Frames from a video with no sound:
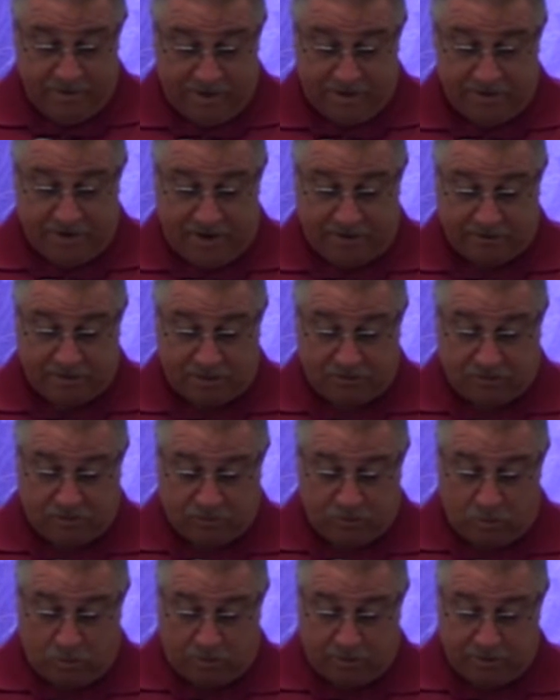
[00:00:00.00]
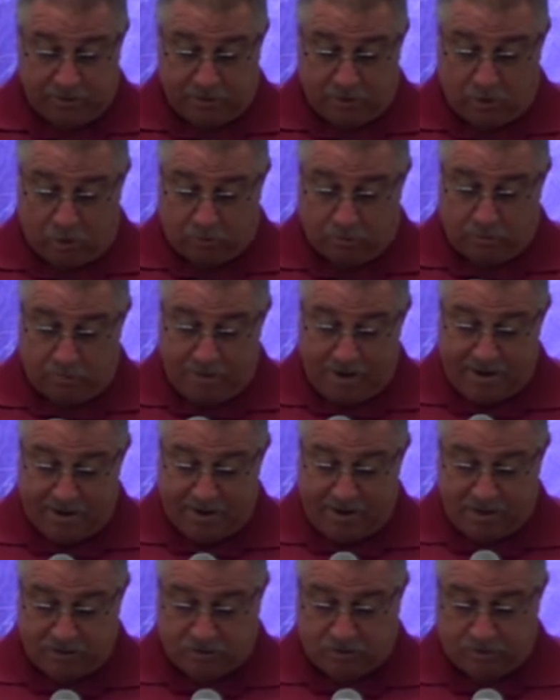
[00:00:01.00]
I knocked at the door and an older
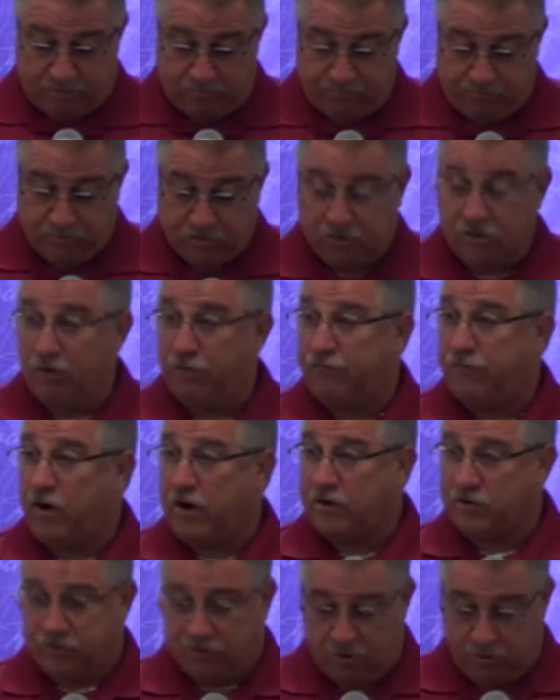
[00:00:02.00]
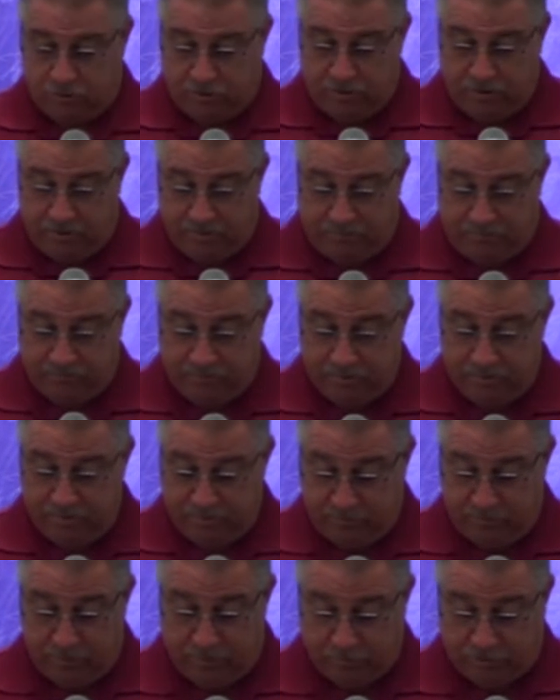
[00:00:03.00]
man answered. So far, so good.
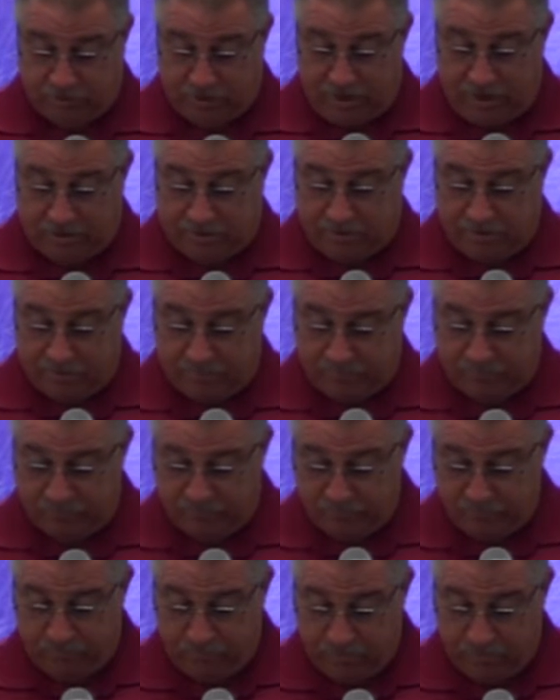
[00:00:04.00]
No shotgun.